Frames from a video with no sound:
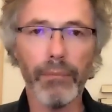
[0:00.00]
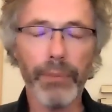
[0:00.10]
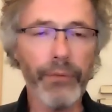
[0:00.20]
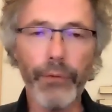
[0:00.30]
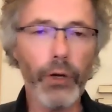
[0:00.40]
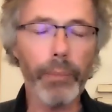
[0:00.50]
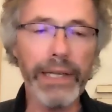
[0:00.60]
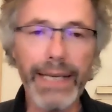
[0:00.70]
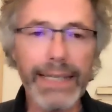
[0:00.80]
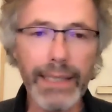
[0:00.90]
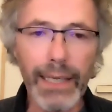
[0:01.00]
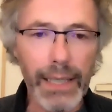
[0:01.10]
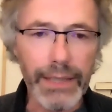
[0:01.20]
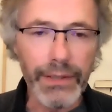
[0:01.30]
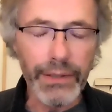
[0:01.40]
preferably get
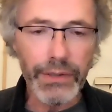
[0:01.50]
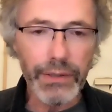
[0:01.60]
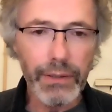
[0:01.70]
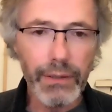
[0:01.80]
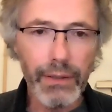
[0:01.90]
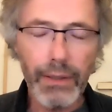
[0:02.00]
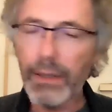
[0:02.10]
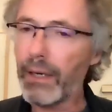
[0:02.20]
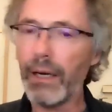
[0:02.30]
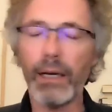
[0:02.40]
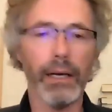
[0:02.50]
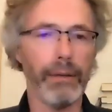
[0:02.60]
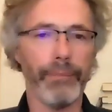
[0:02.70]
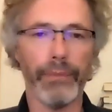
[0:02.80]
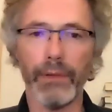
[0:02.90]
enlightened,
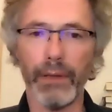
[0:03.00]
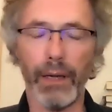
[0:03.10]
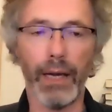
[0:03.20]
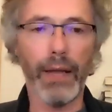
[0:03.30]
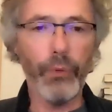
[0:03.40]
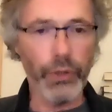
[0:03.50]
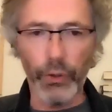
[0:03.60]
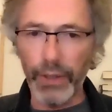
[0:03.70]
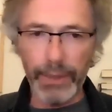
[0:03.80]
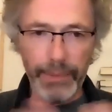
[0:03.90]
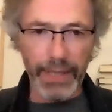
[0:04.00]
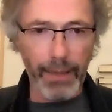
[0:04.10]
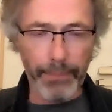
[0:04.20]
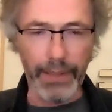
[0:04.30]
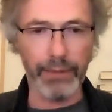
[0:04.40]
I would only be
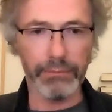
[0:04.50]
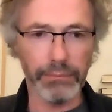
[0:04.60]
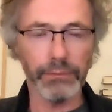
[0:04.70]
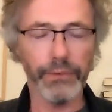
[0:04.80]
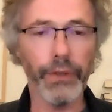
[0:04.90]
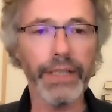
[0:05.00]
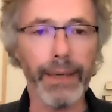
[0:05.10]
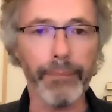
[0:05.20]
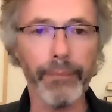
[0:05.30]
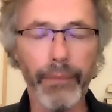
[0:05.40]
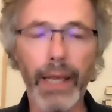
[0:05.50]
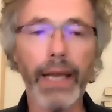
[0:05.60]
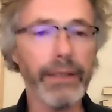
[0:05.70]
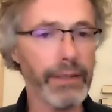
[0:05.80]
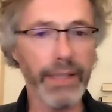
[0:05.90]
happy for them.
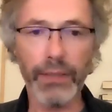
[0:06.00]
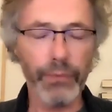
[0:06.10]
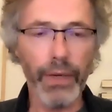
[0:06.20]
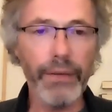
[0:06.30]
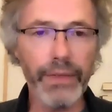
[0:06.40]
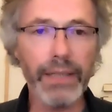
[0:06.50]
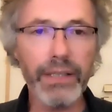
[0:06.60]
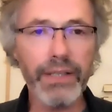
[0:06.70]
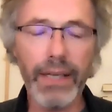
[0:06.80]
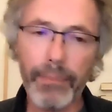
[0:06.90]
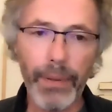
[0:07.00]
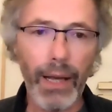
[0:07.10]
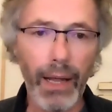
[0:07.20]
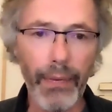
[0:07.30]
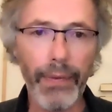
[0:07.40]
And that if that is their
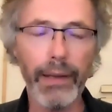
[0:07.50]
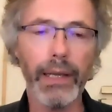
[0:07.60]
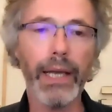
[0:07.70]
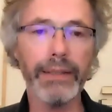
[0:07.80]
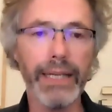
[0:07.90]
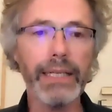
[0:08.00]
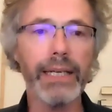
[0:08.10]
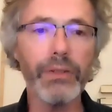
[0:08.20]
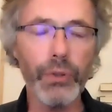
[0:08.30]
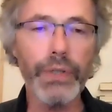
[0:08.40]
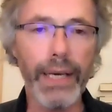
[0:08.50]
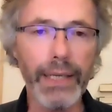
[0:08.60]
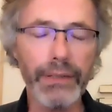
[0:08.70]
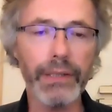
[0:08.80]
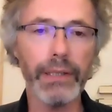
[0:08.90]
path, and they can do
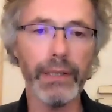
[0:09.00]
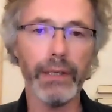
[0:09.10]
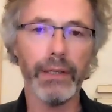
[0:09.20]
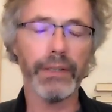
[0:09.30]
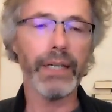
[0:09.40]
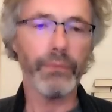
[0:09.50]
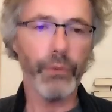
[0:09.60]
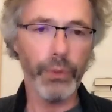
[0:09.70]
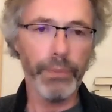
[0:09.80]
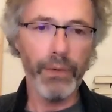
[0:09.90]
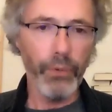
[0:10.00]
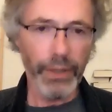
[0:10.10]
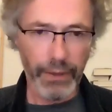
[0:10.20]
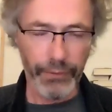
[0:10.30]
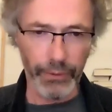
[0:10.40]
that, that would be
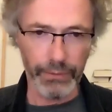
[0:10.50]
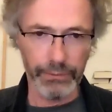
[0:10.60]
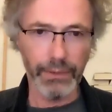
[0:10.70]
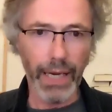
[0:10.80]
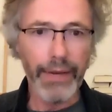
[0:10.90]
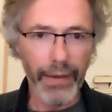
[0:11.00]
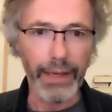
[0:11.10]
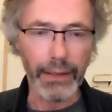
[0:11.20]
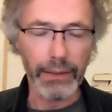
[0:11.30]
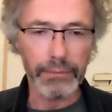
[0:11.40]
wonderful, I think.